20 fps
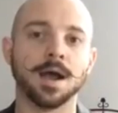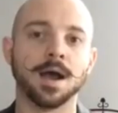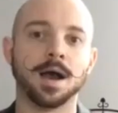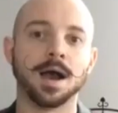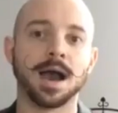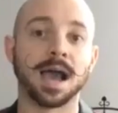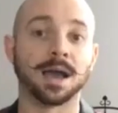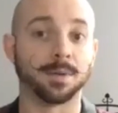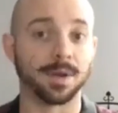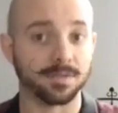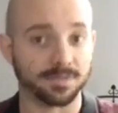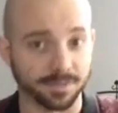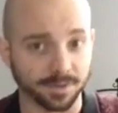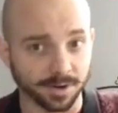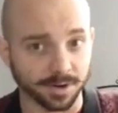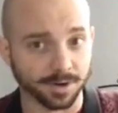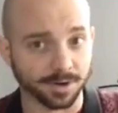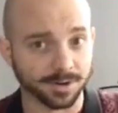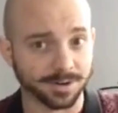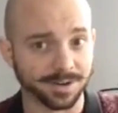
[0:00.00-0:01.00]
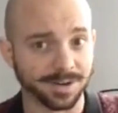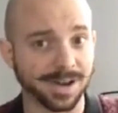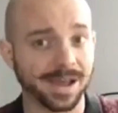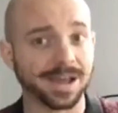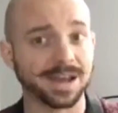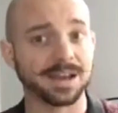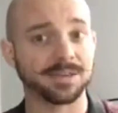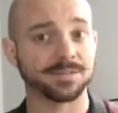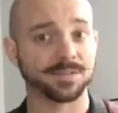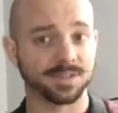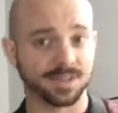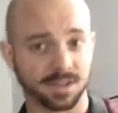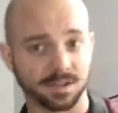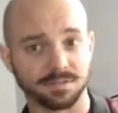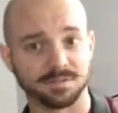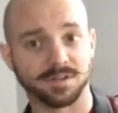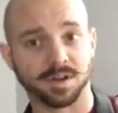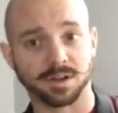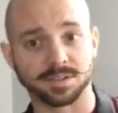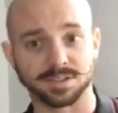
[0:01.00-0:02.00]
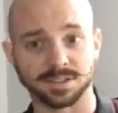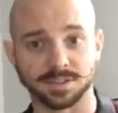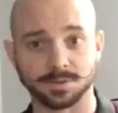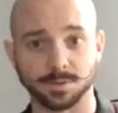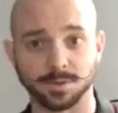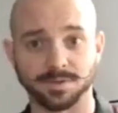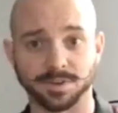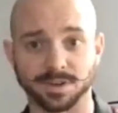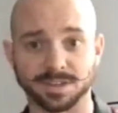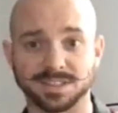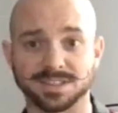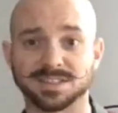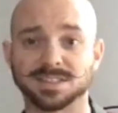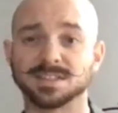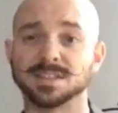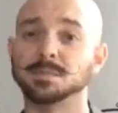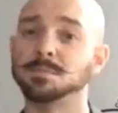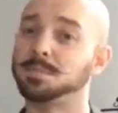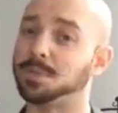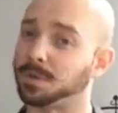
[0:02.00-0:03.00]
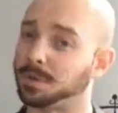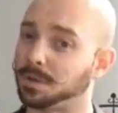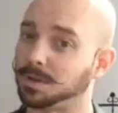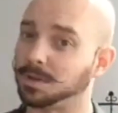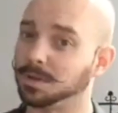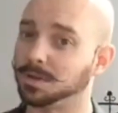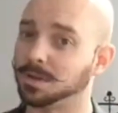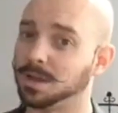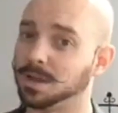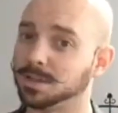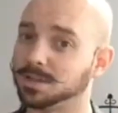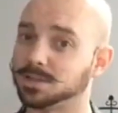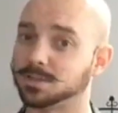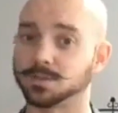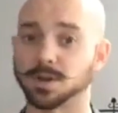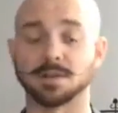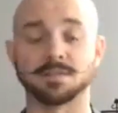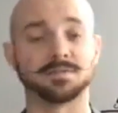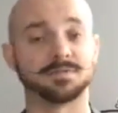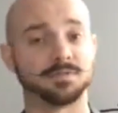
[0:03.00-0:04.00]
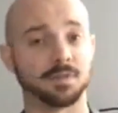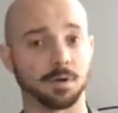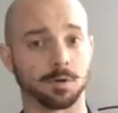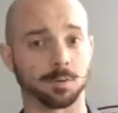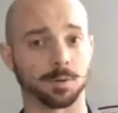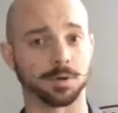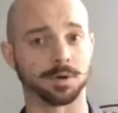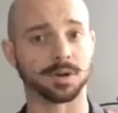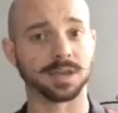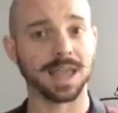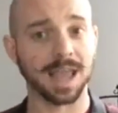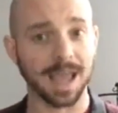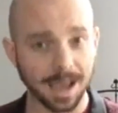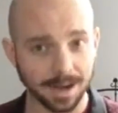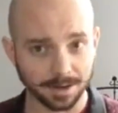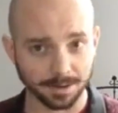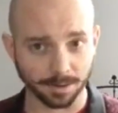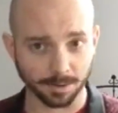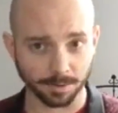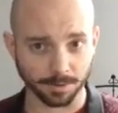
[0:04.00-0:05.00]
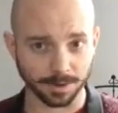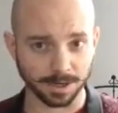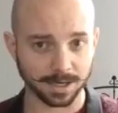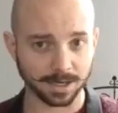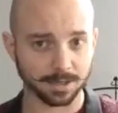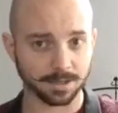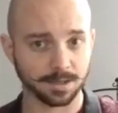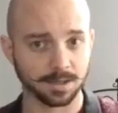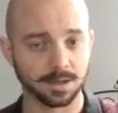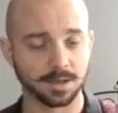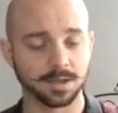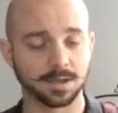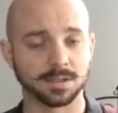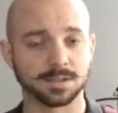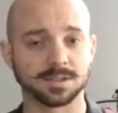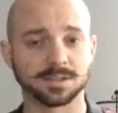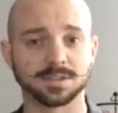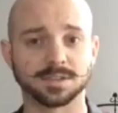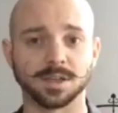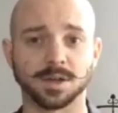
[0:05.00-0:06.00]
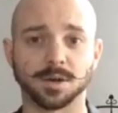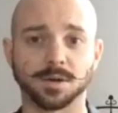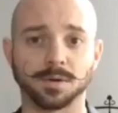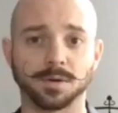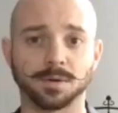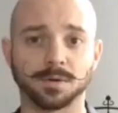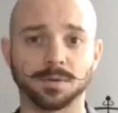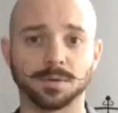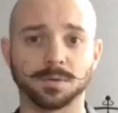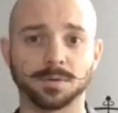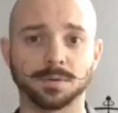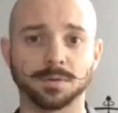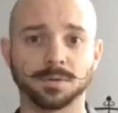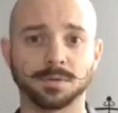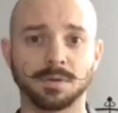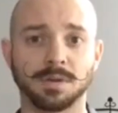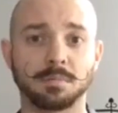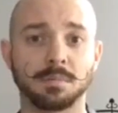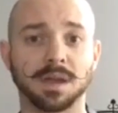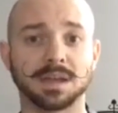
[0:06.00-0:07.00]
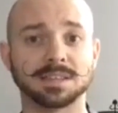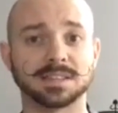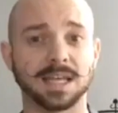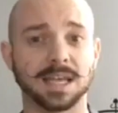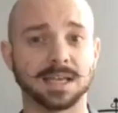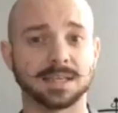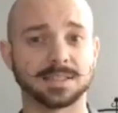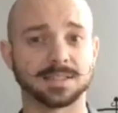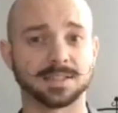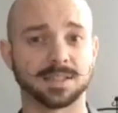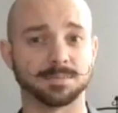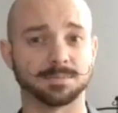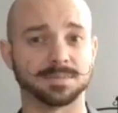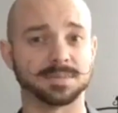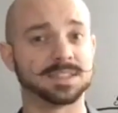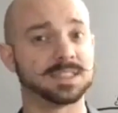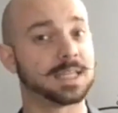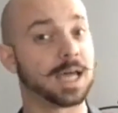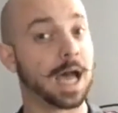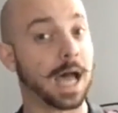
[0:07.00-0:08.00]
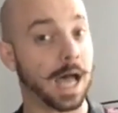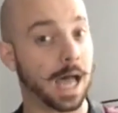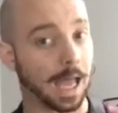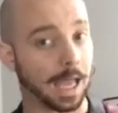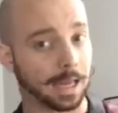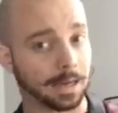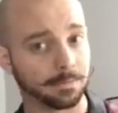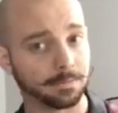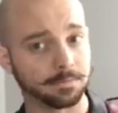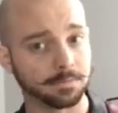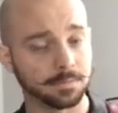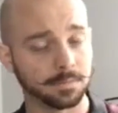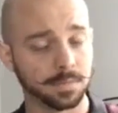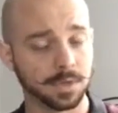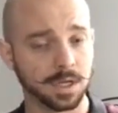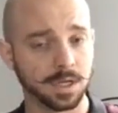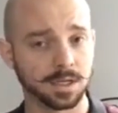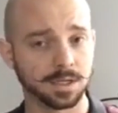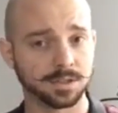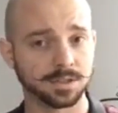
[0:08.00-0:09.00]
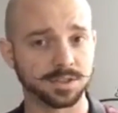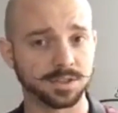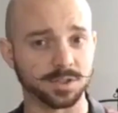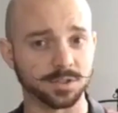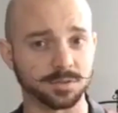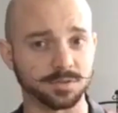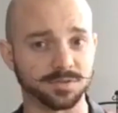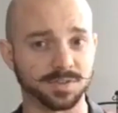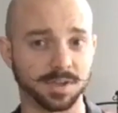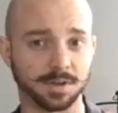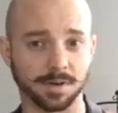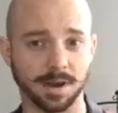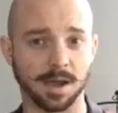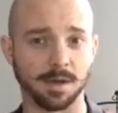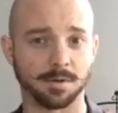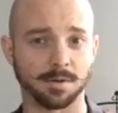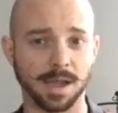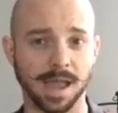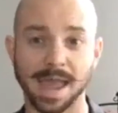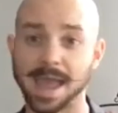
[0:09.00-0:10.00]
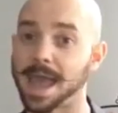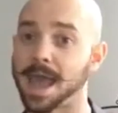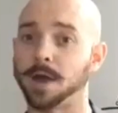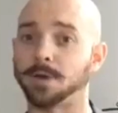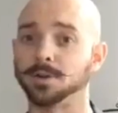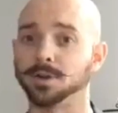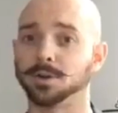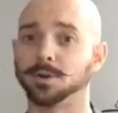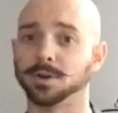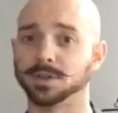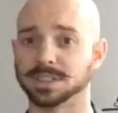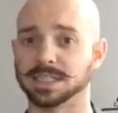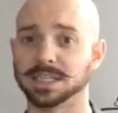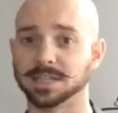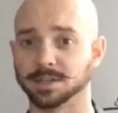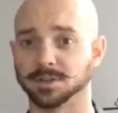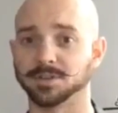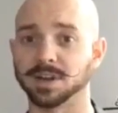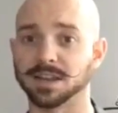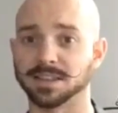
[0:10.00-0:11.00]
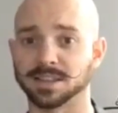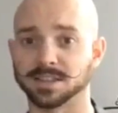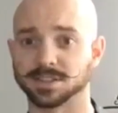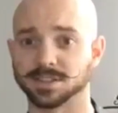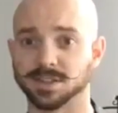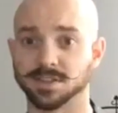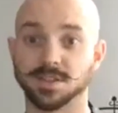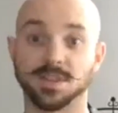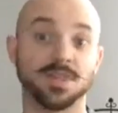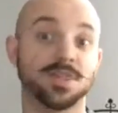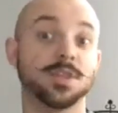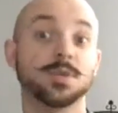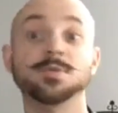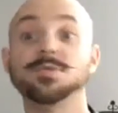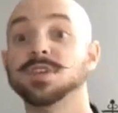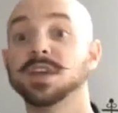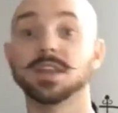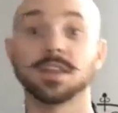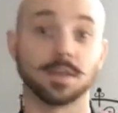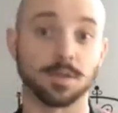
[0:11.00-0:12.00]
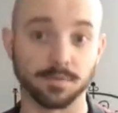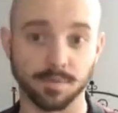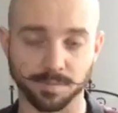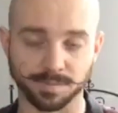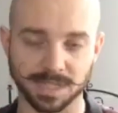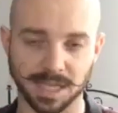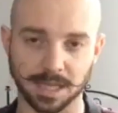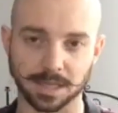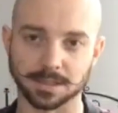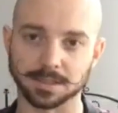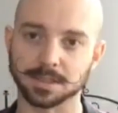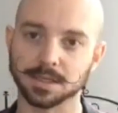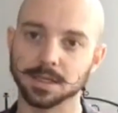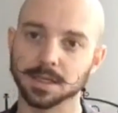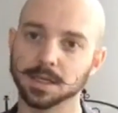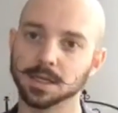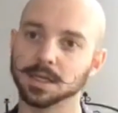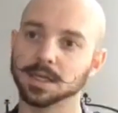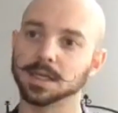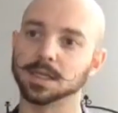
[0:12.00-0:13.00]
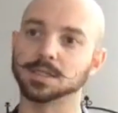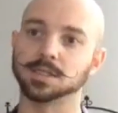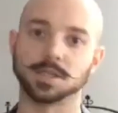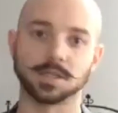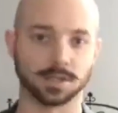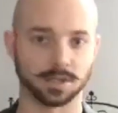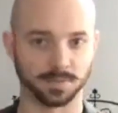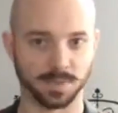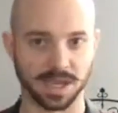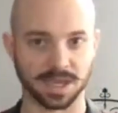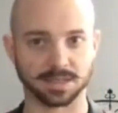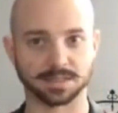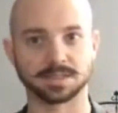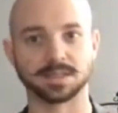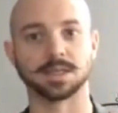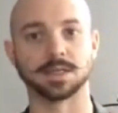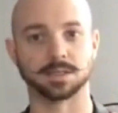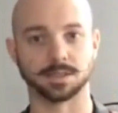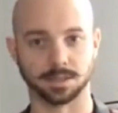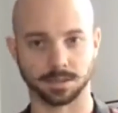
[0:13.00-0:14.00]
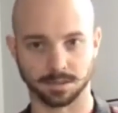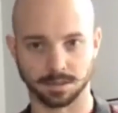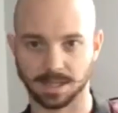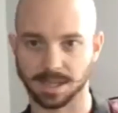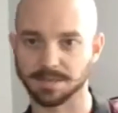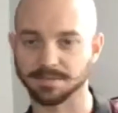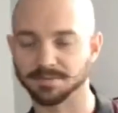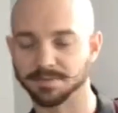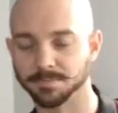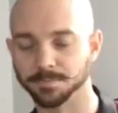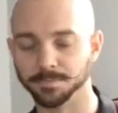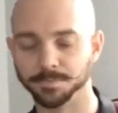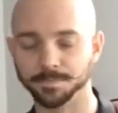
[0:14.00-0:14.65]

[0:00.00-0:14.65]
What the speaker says: However, not everything falls into a very simple, straightforward category. So it might take some time to figure out how you're going to integrate this new thing that you've obtained into your space and into your life.